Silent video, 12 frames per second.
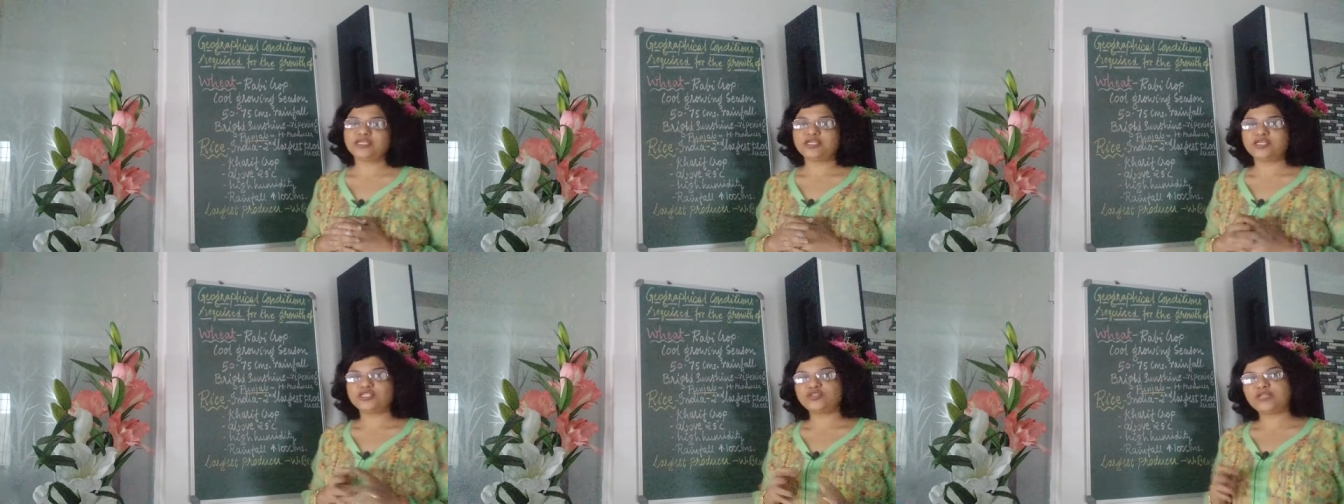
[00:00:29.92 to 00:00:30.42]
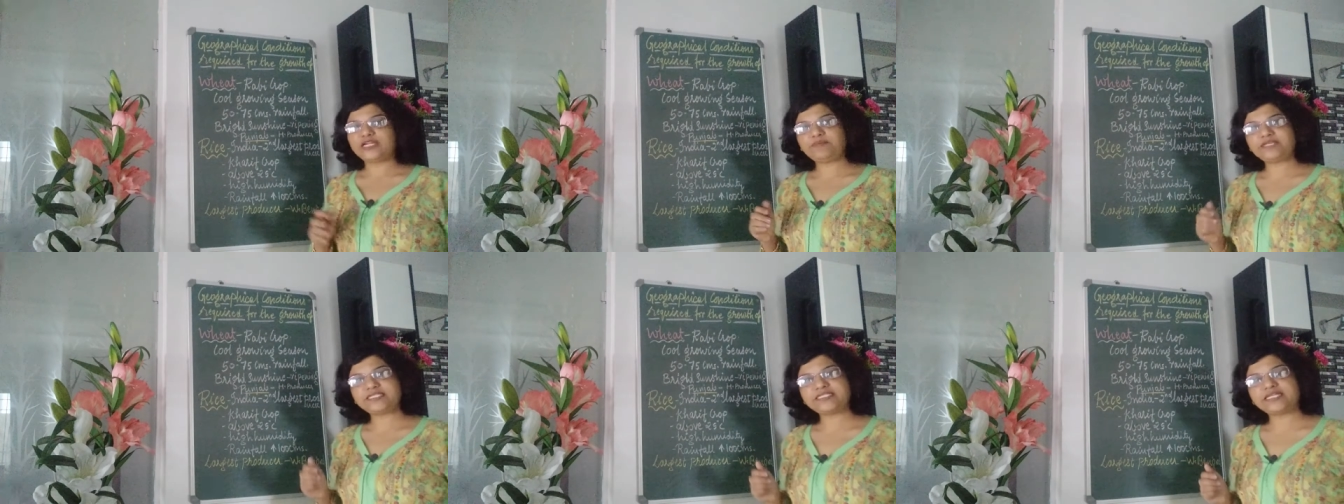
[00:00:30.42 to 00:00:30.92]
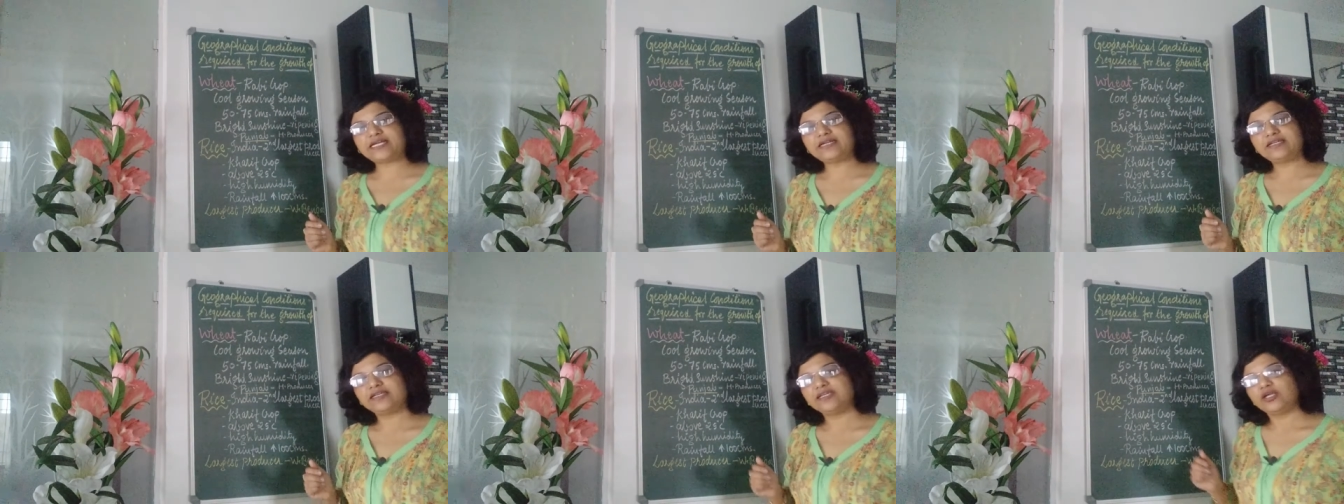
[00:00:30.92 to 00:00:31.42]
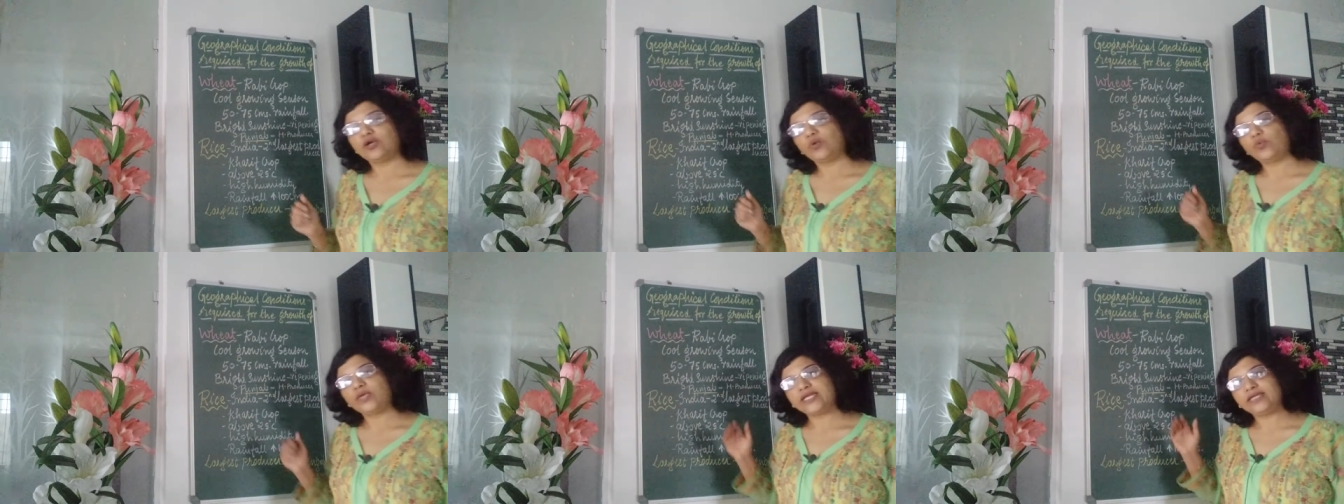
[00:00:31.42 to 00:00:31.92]
So, let me start.
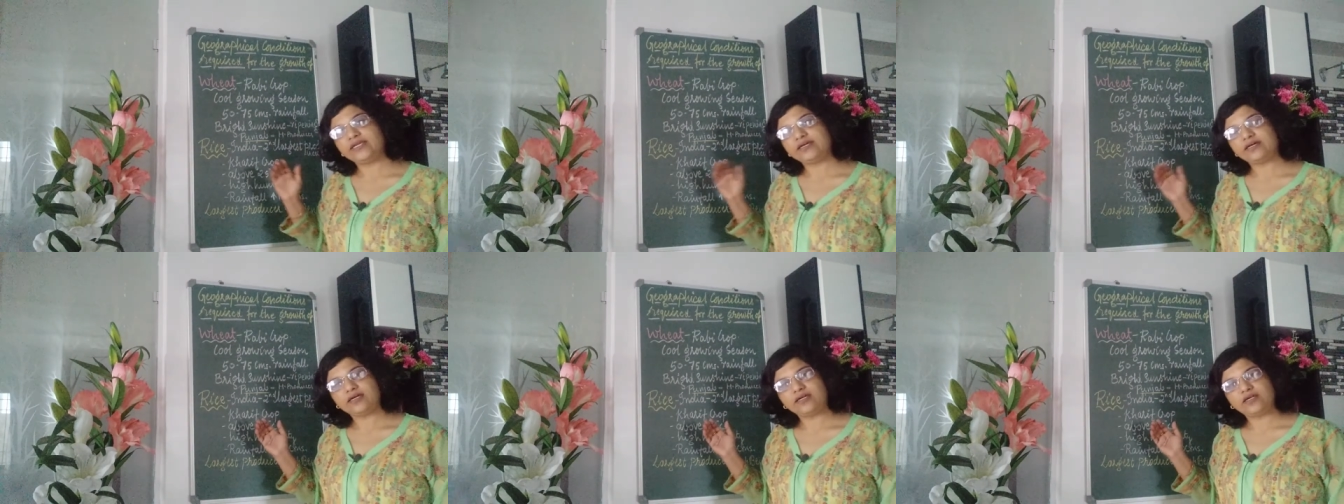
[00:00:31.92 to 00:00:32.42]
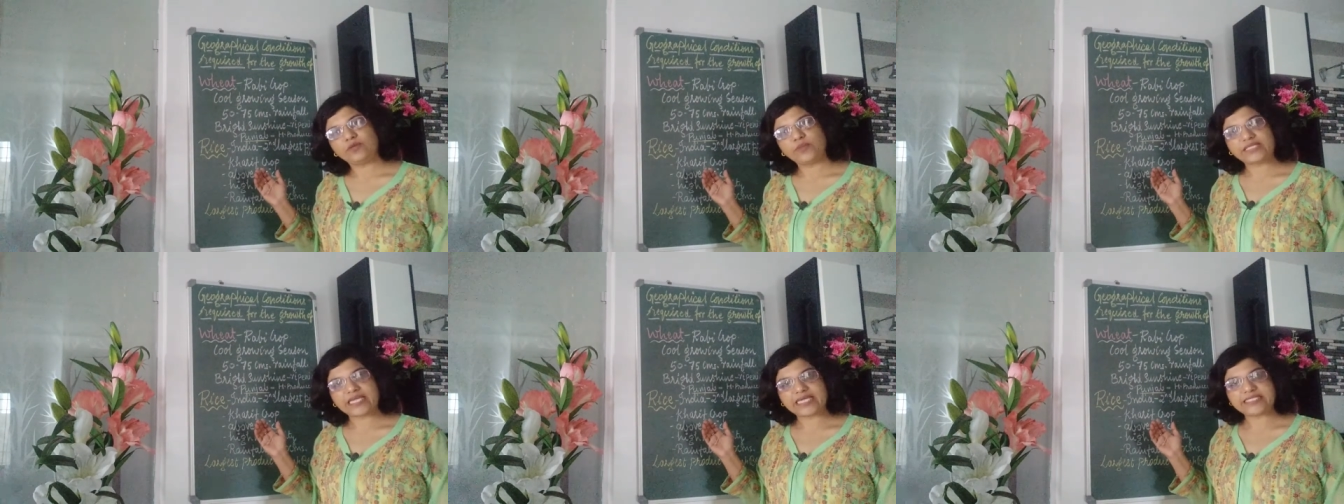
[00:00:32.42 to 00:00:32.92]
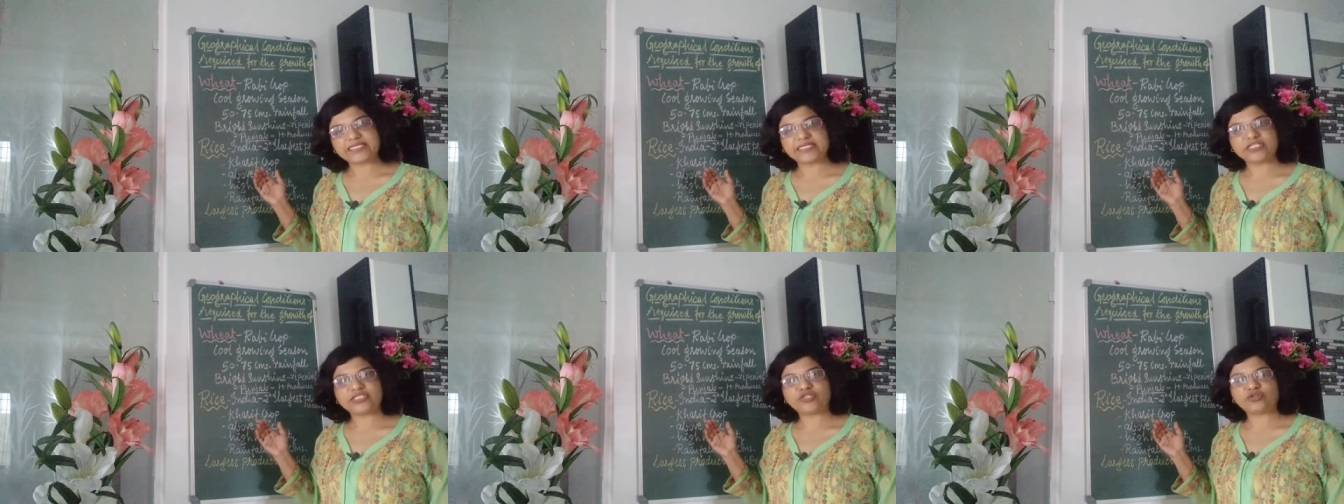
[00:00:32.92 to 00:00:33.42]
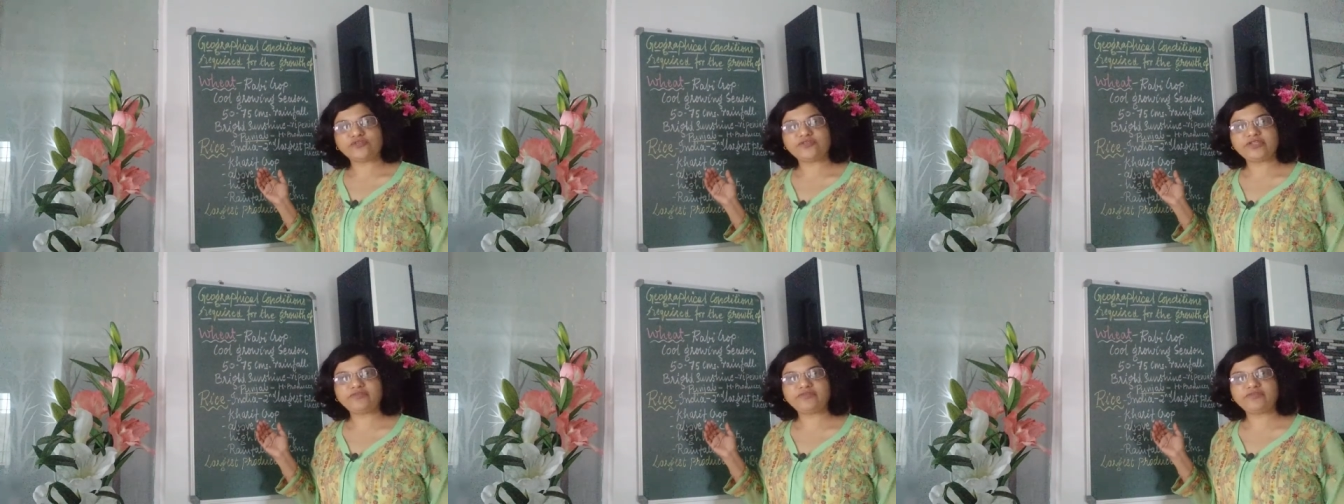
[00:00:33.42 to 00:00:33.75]
We are here with class 10 geography.